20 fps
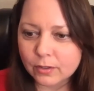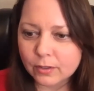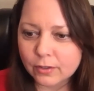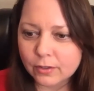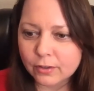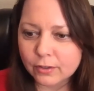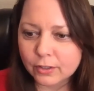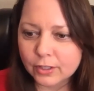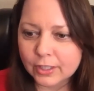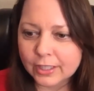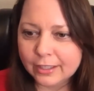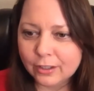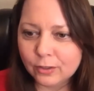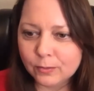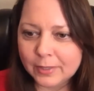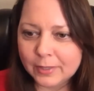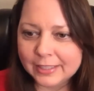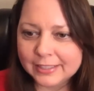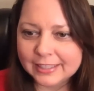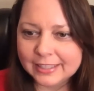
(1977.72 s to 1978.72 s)
third-year
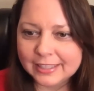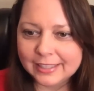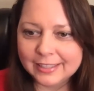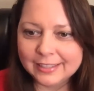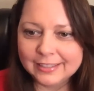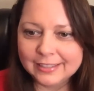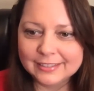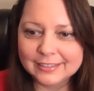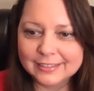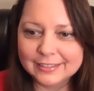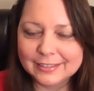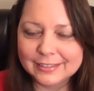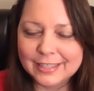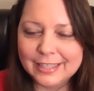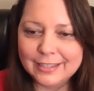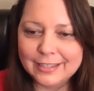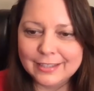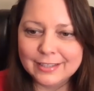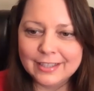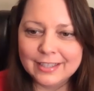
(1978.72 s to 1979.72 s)
resident.
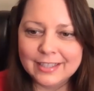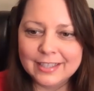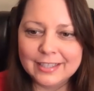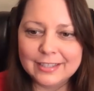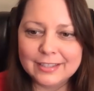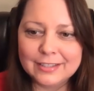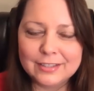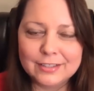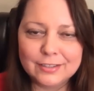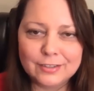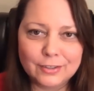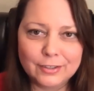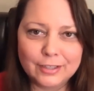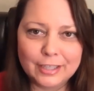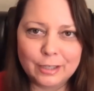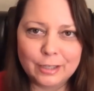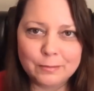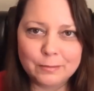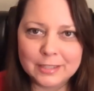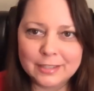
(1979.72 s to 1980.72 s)
Her
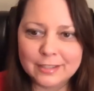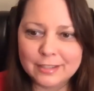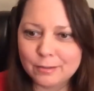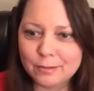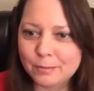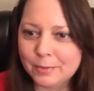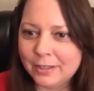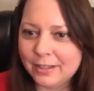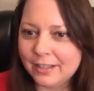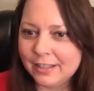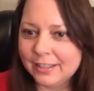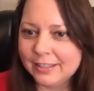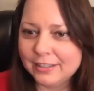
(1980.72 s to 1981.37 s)
name is Saban,